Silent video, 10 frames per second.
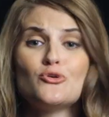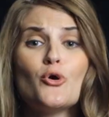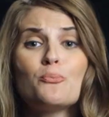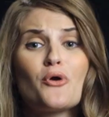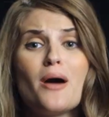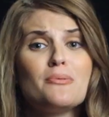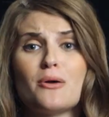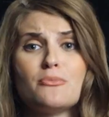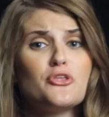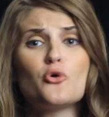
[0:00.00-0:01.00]
No
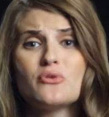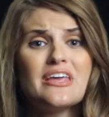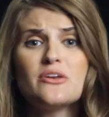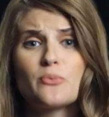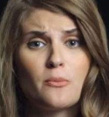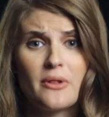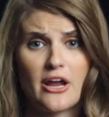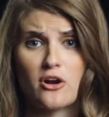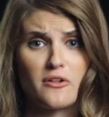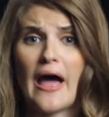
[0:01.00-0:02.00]
problem, you don't need
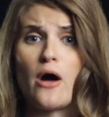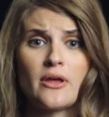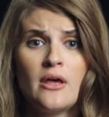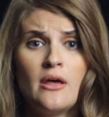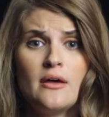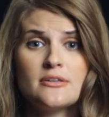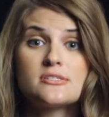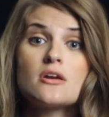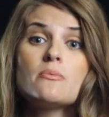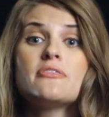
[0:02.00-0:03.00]
RealPlayer Cloud.
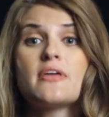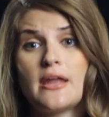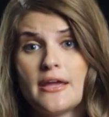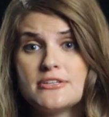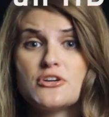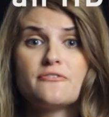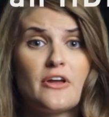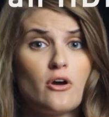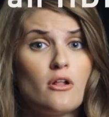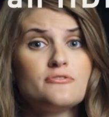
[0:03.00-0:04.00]
Start with getting into your
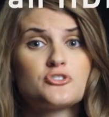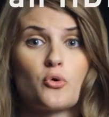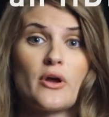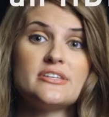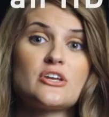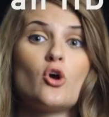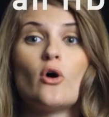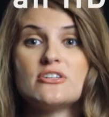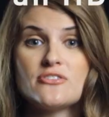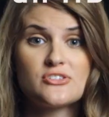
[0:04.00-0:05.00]
vehicle of choice and
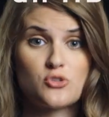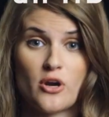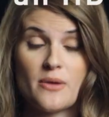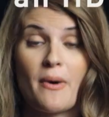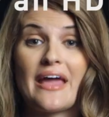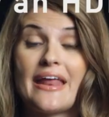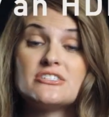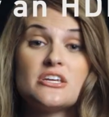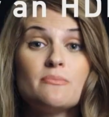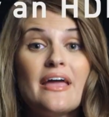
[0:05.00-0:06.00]
going to the store to buy an
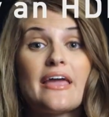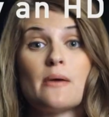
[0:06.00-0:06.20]
HDMI